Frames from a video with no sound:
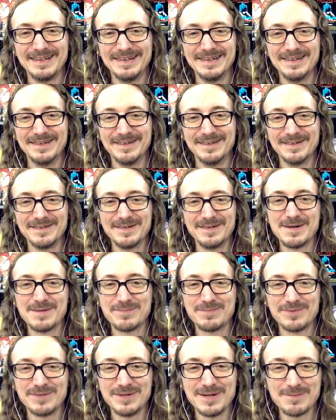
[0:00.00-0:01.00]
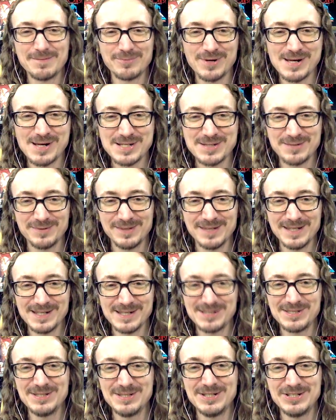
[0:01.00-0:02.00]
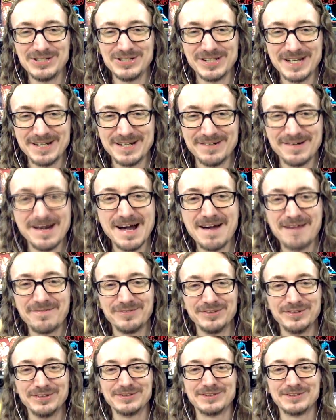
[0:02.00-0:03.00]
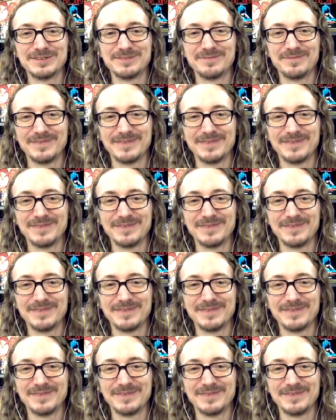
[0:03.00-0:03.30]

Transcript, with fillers: You know, they're they're they're impressed with like CGA graphics,